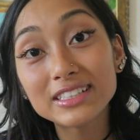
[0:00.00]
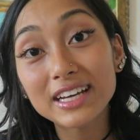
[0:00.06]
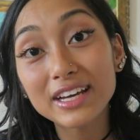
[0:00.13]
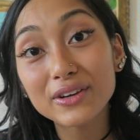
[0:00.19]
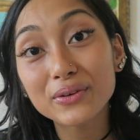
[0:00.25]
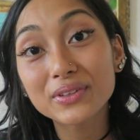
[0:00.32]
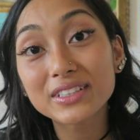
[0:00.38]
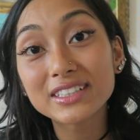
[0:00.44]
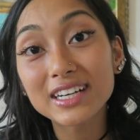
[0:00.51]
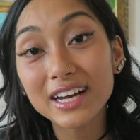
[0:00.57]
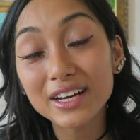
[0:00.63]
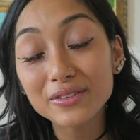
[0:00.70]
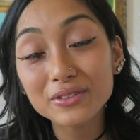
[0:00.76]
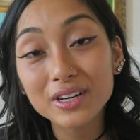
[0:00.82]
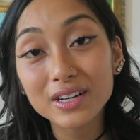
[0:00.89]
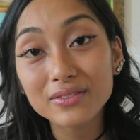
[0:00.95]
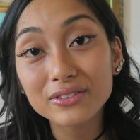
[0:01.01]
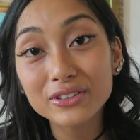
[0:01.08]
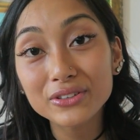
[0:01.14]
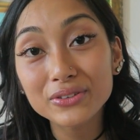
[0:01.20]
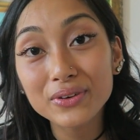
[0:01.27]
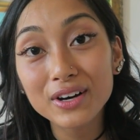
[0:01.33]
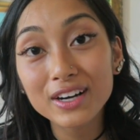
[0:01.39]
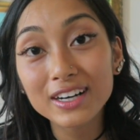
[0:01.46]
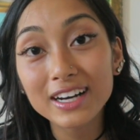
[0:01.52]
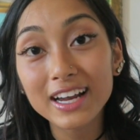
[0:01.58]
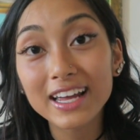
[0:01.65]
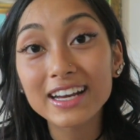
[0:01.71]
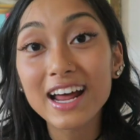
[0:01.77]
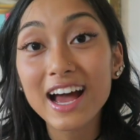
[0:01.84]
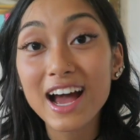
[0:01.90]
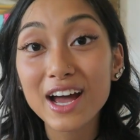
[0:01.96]
day, or night wherever you are
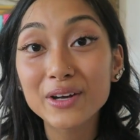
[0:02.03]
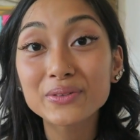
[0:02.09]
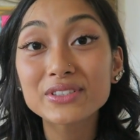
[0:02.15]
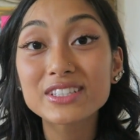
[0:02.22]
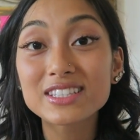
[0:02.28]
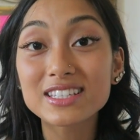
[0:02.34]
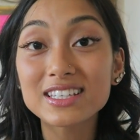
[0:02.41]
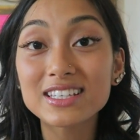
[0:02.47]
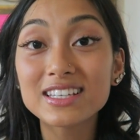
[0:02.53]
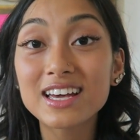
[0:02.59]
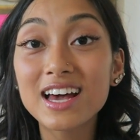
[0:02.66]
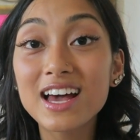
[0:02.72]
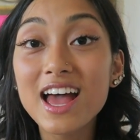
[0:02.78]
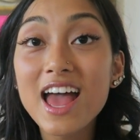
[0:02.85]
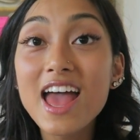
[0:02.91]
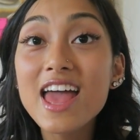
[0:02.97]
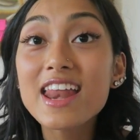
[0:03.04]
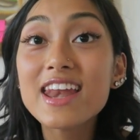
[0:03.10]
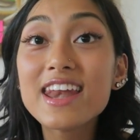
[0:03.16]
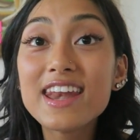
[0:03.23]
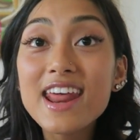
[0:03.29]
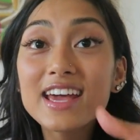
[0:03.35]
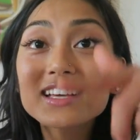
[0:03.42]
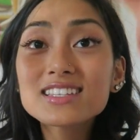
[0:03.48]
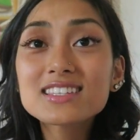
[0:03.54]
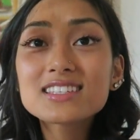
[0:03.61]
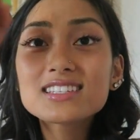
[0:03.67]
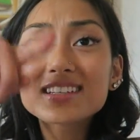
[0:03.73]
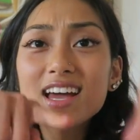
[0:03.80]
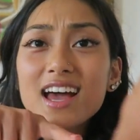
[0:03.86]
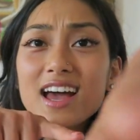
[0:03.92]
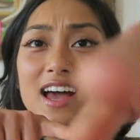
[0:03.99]
and I will see ya next
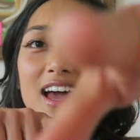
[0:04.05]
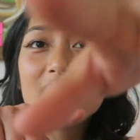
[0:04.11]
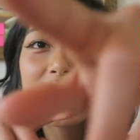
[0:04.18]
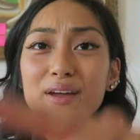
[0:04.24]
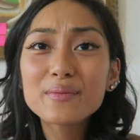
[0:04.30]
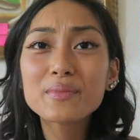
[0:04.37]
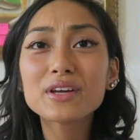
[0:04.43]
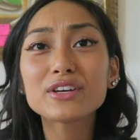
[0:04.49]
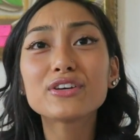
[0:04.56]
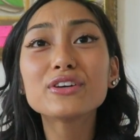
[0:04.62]
time.